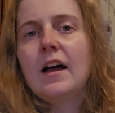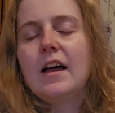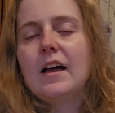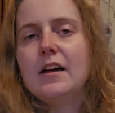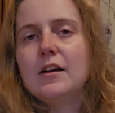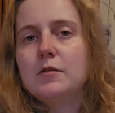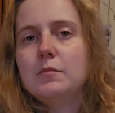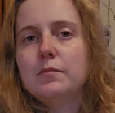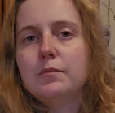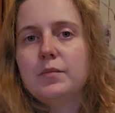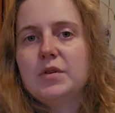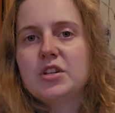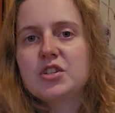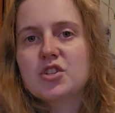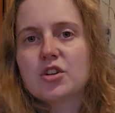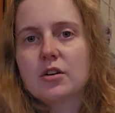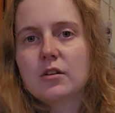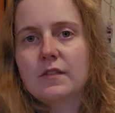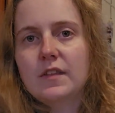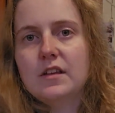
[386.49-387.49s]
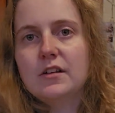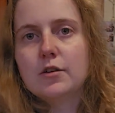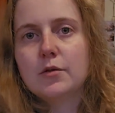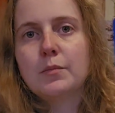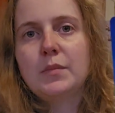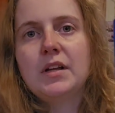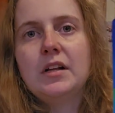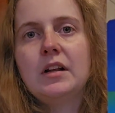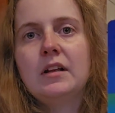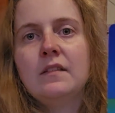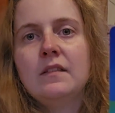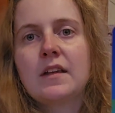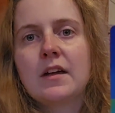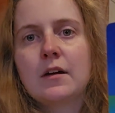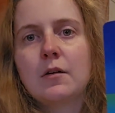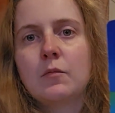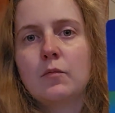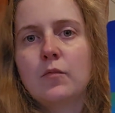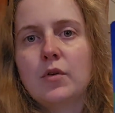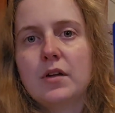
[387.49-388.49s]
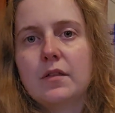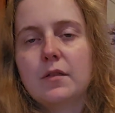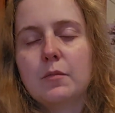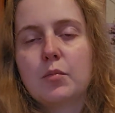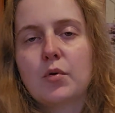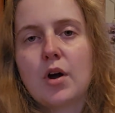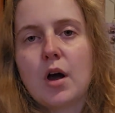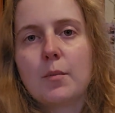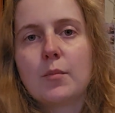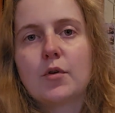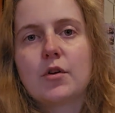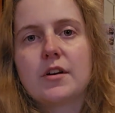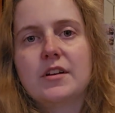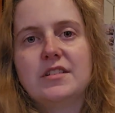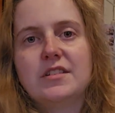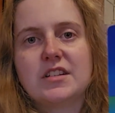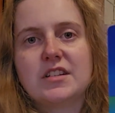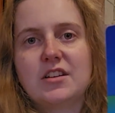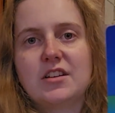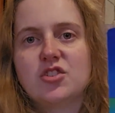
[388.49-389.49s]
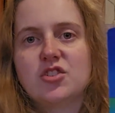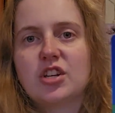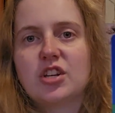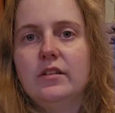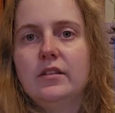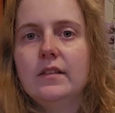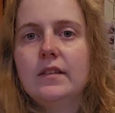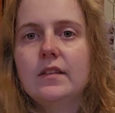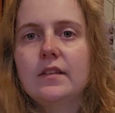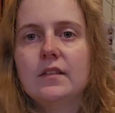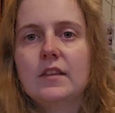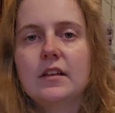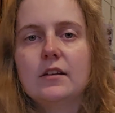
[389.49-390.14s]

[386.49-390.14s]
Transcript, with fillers: And be sure that you're meeting them with proper intentions,